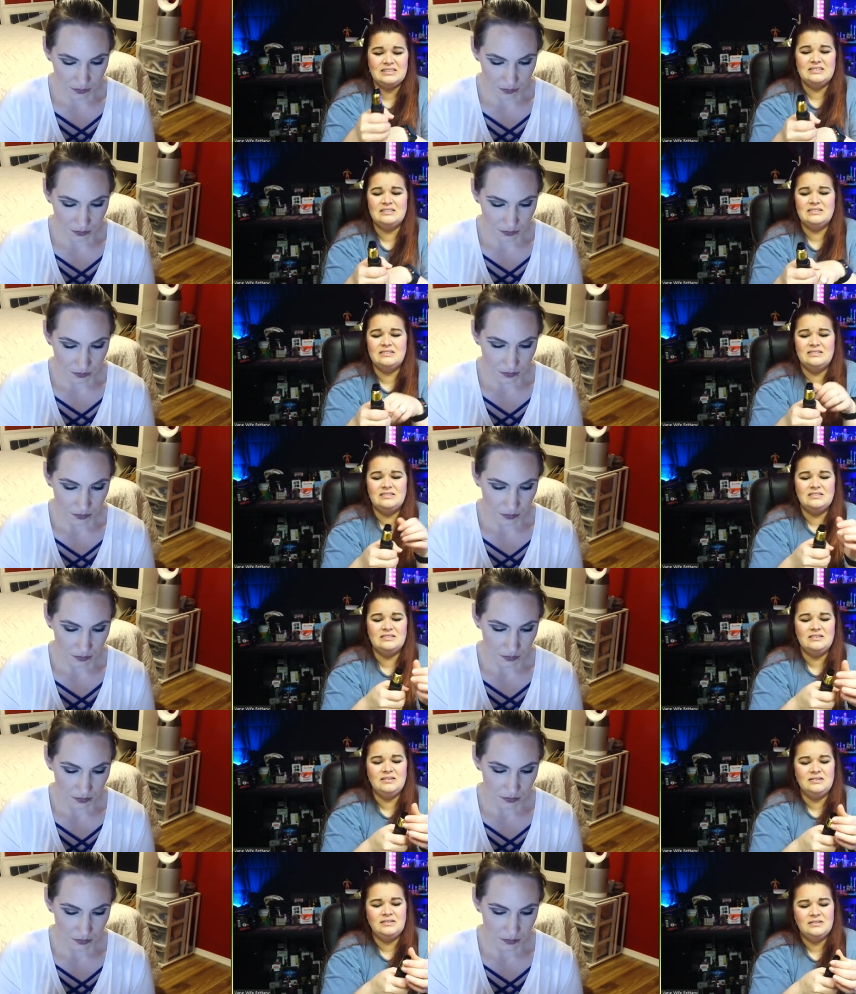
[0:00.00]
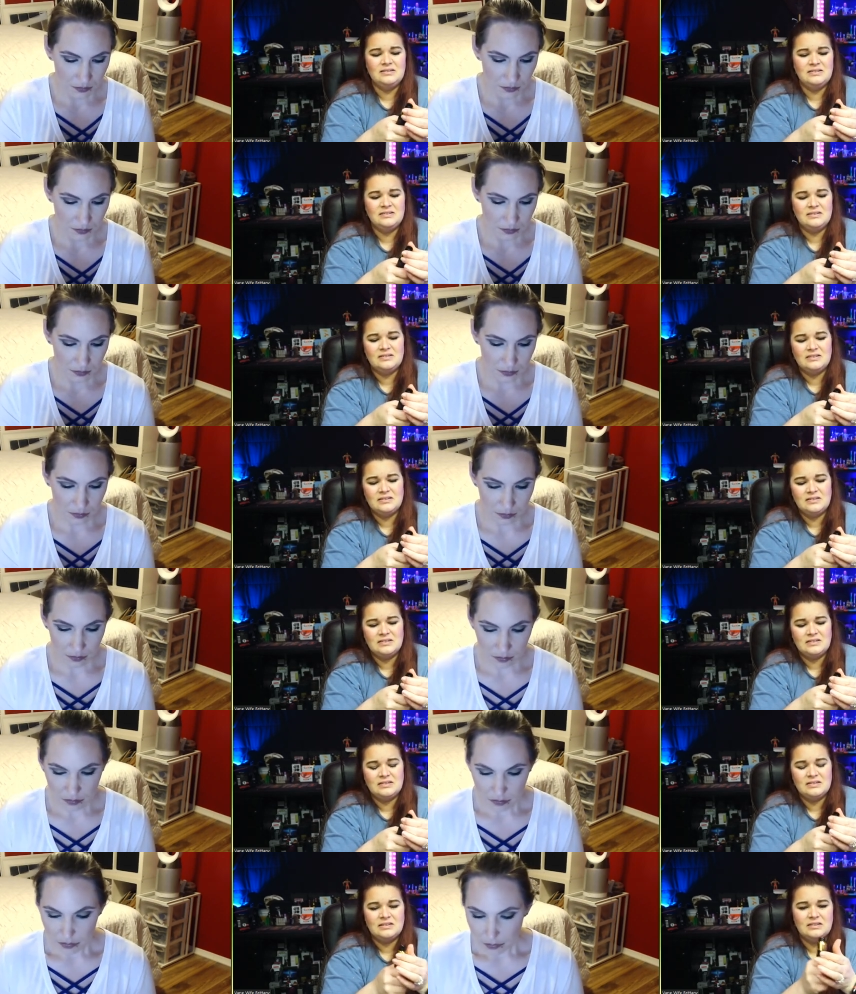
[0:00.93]

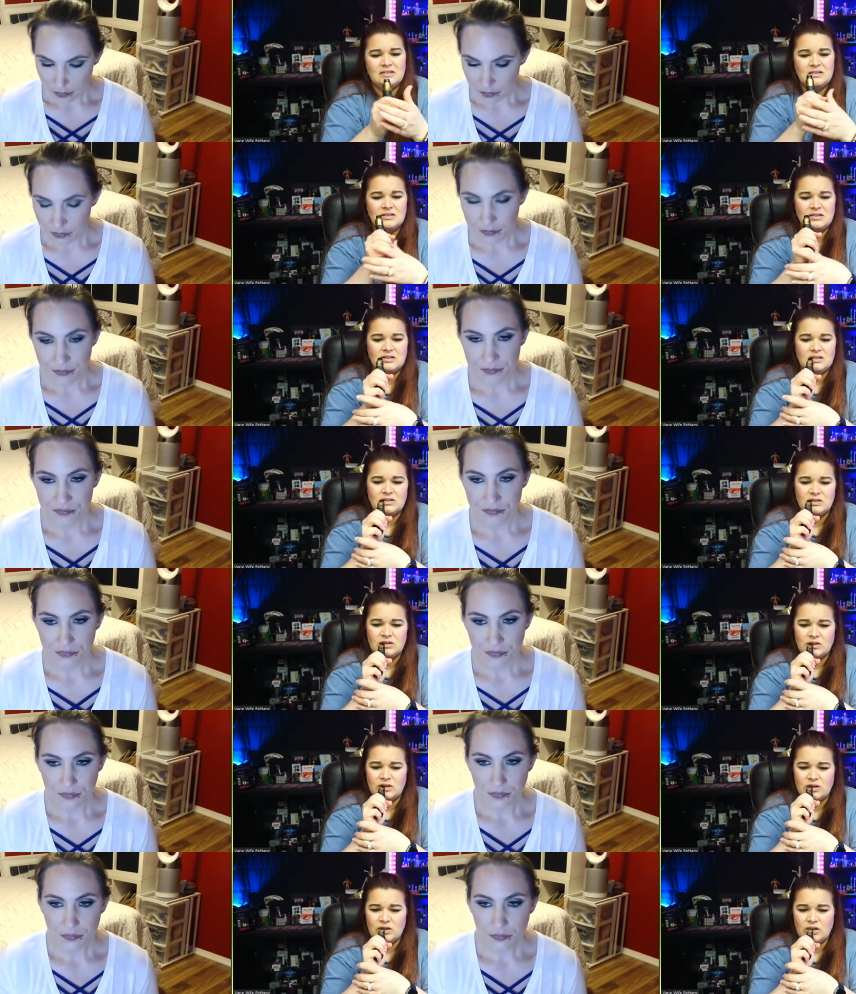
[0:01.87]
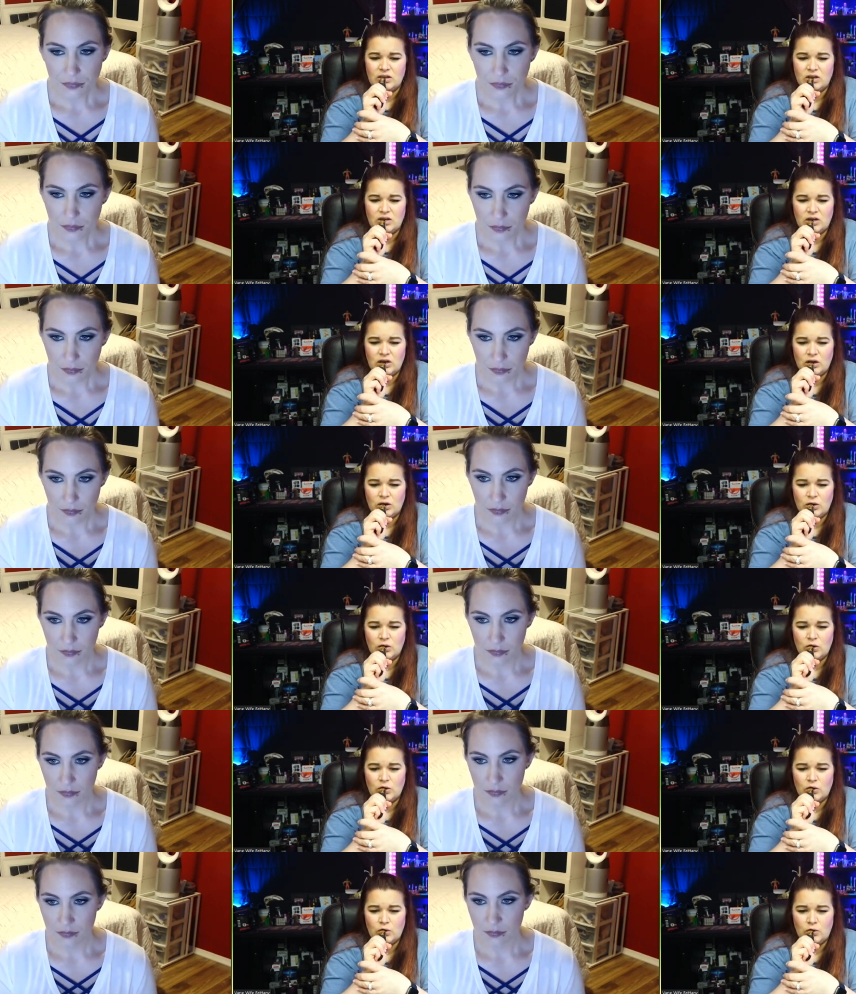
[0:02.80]

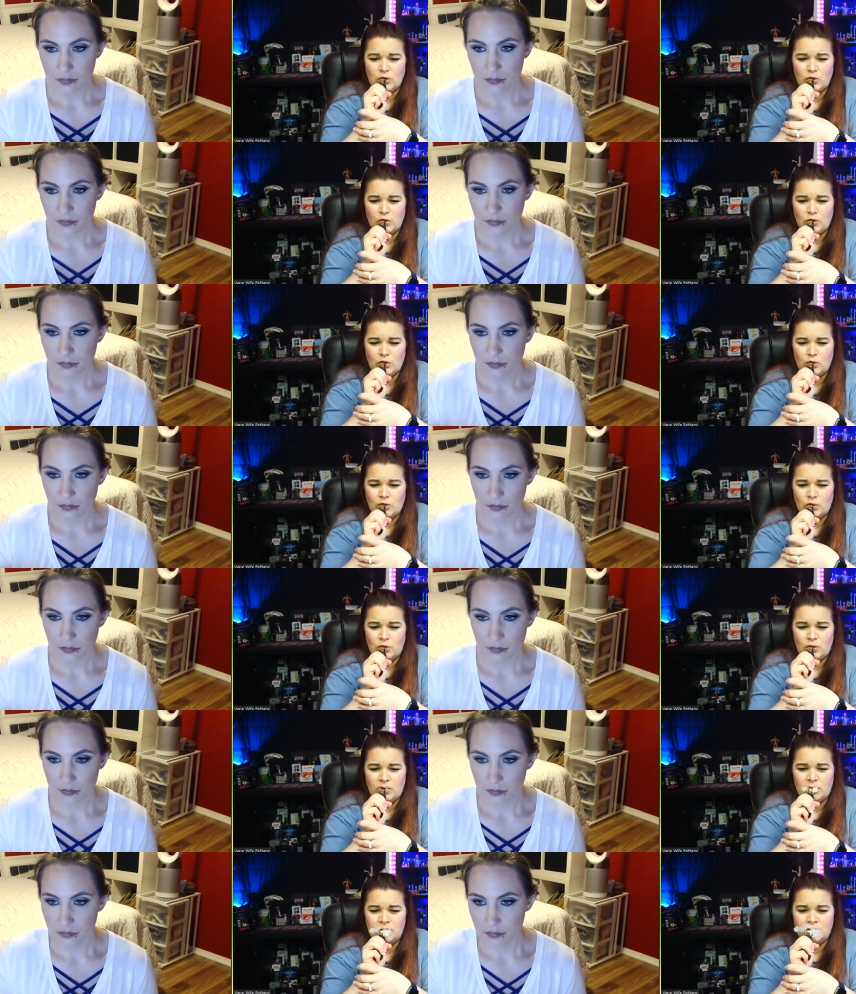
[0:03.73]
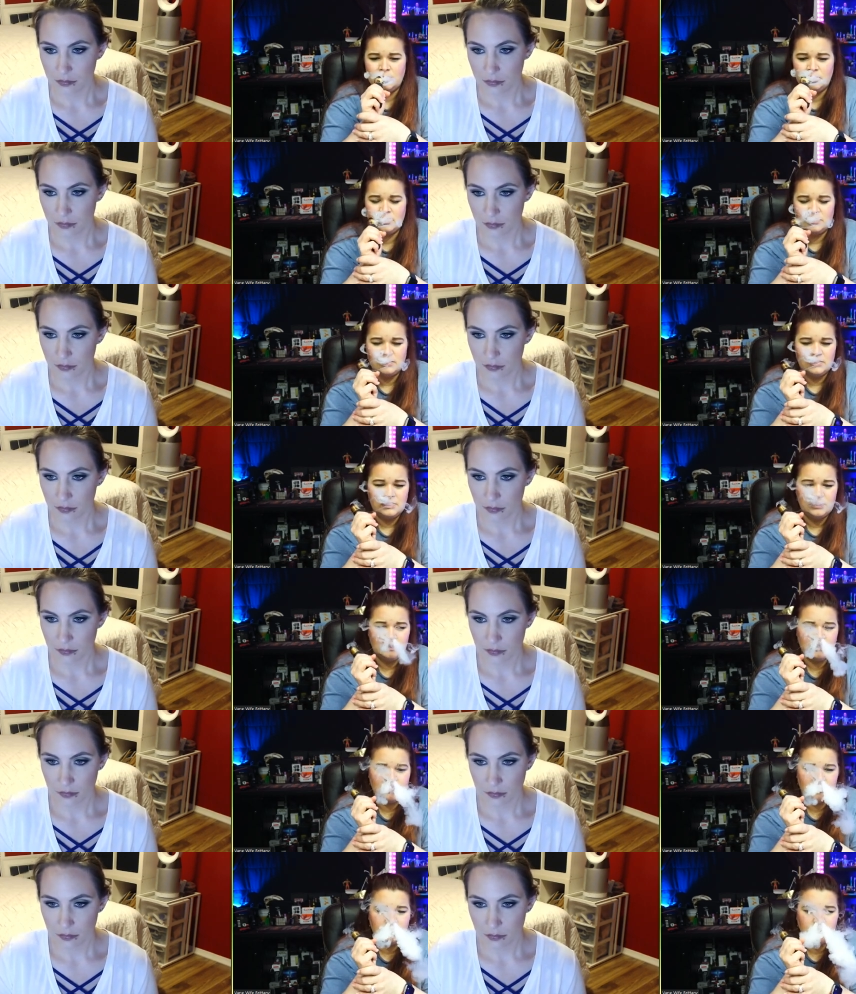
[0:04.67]

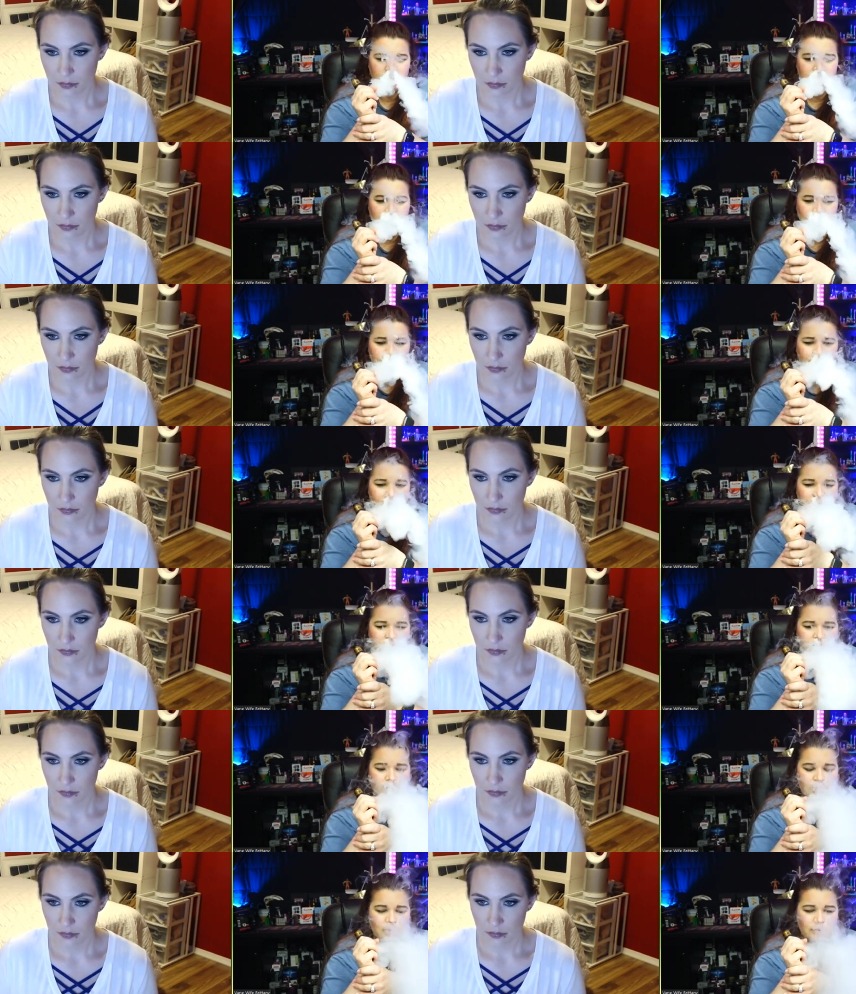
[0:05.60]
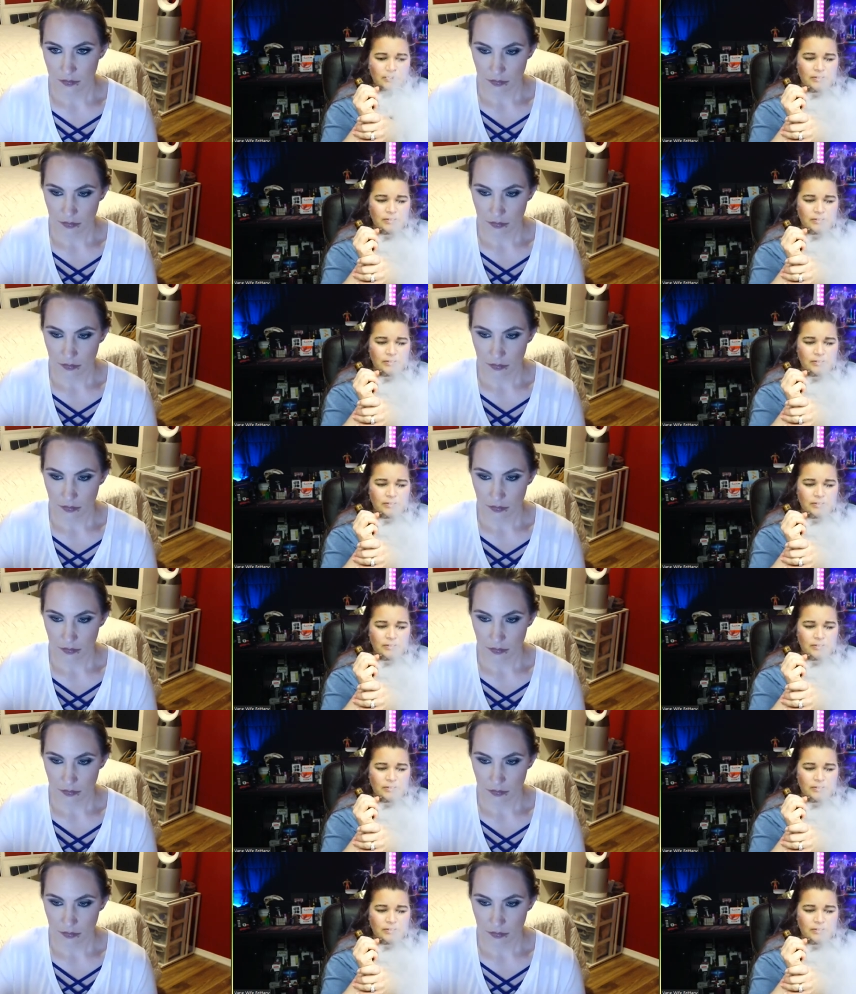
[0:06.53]
No one is speaking in this clip.